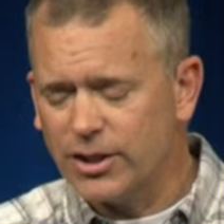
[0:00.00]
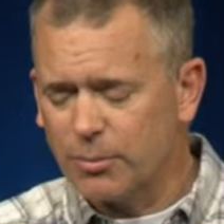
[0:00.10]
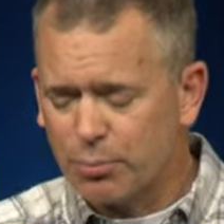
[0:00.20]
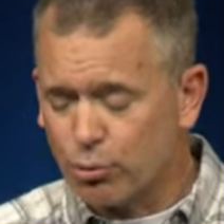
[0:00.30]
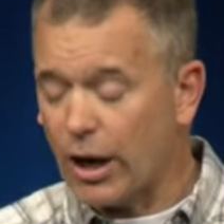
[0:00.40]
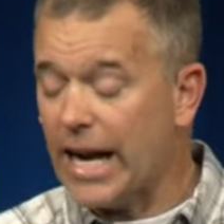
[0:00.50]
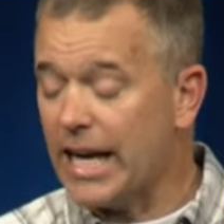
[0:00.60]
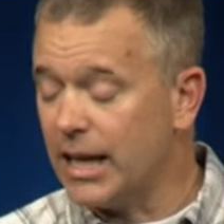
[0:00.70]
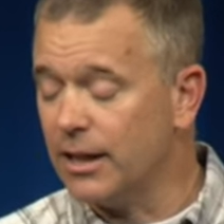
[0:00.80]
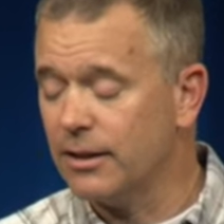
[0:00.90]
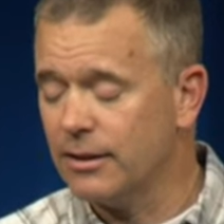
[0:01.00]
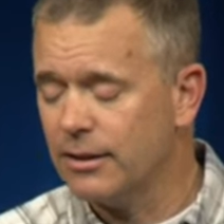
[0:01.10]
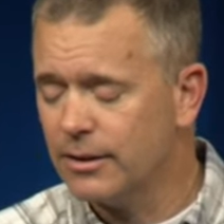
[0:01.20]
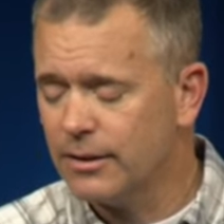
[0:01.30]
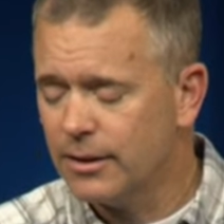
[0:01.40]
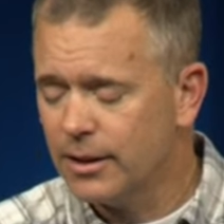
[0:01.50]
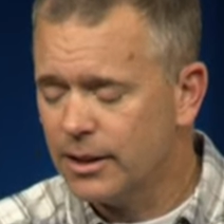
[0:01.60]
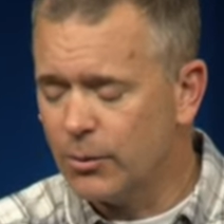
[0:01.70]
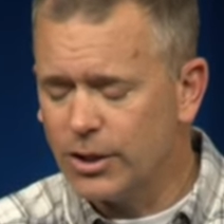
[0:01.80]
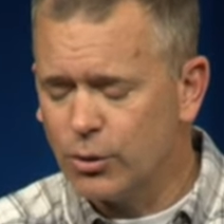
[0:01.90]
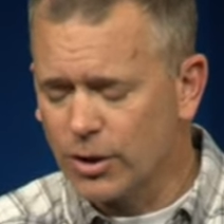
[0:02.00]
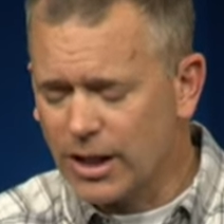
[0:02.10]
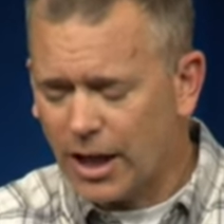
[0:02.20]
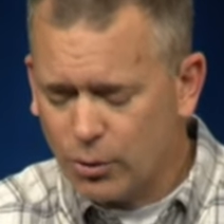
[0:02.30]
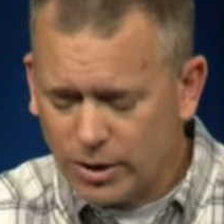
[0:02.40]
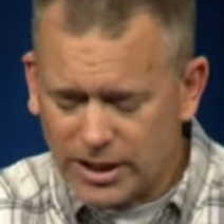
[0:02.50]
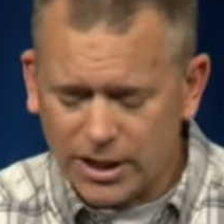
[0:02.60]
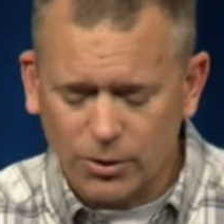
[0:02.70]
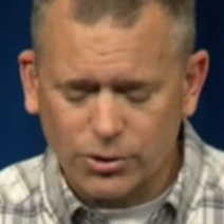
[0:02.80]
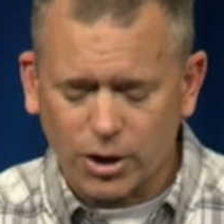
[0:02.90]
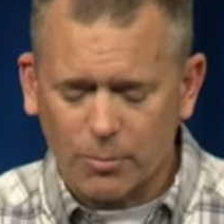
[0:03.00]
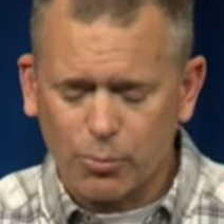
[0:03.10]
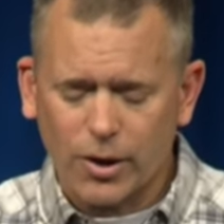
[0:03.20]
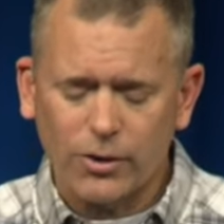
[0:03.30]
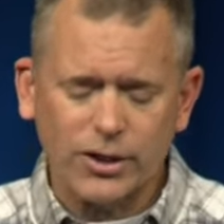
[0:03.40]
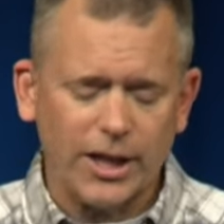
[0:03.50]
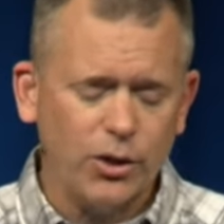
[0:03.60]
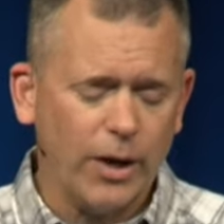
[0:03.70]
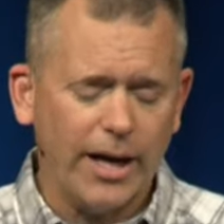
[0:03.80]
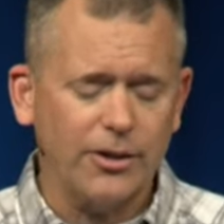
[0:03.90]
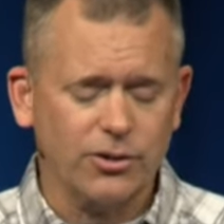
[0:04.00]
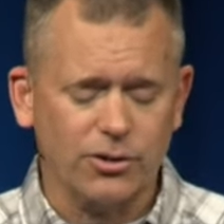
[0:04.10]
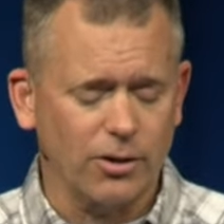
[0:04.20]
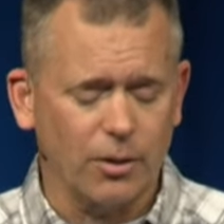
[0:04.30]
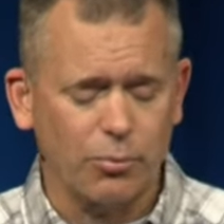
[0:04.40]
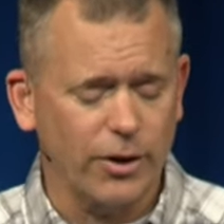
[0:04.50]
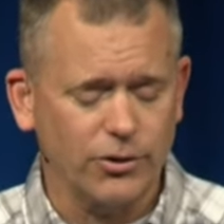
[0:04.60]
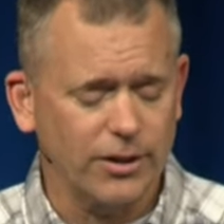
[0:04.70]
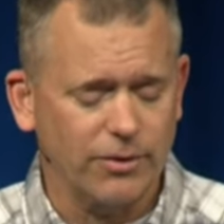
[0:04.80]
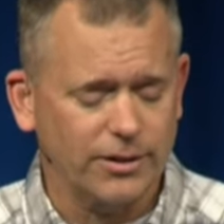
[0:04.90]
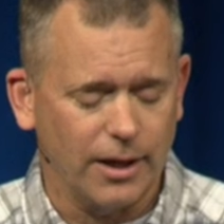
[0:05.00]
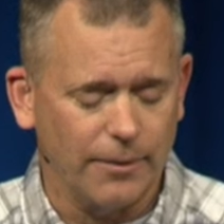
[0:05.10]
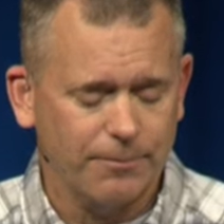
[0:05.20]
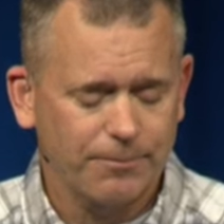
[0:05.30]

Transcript: to pray, knowing that you are a God who hears our prayers and you answer our prayers every time.